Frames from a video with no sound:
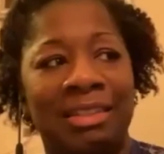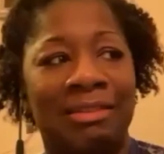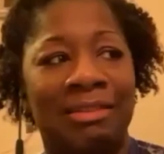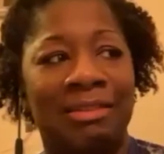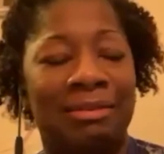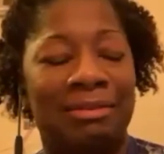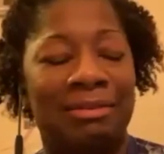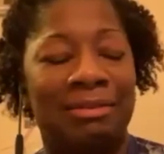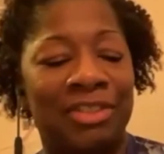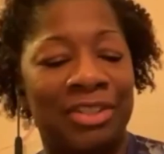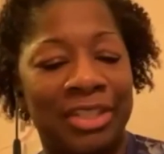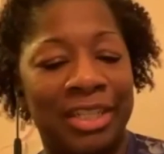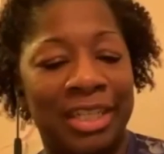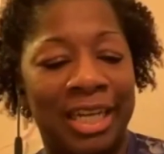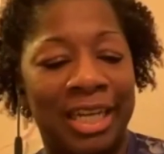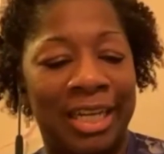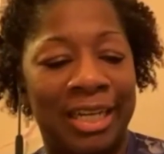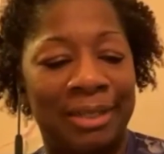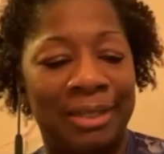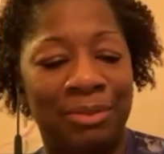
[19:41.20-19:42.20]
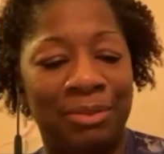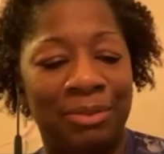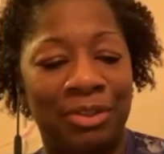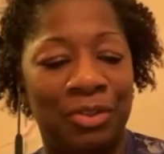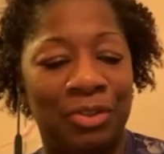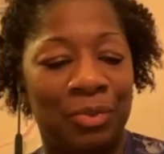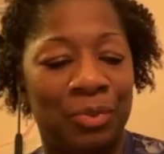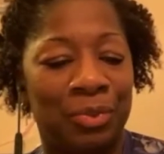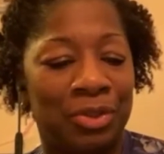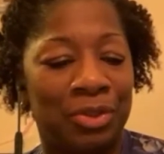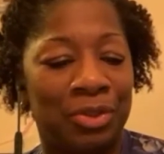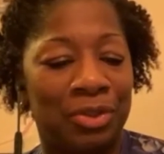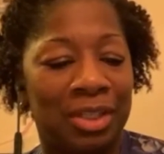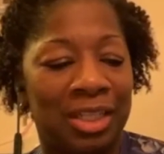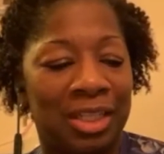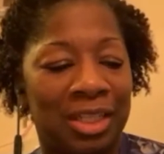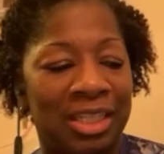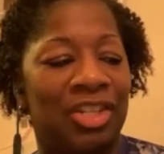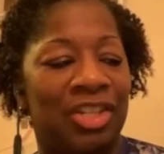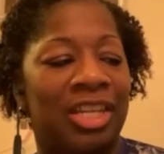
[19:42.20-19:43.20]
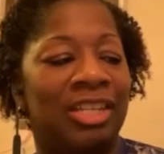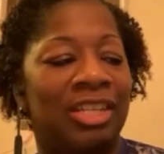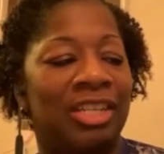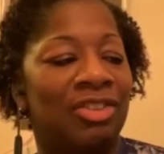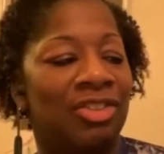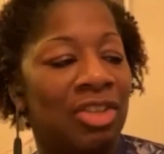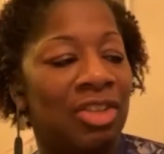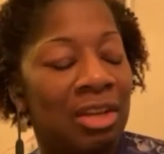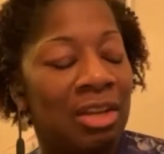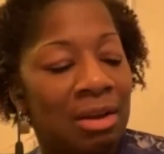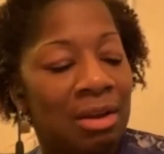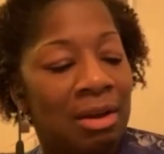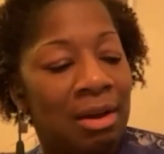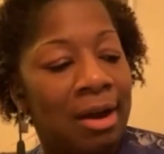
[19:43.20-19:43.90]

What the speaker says: seems very, what's the word, cliche-ish.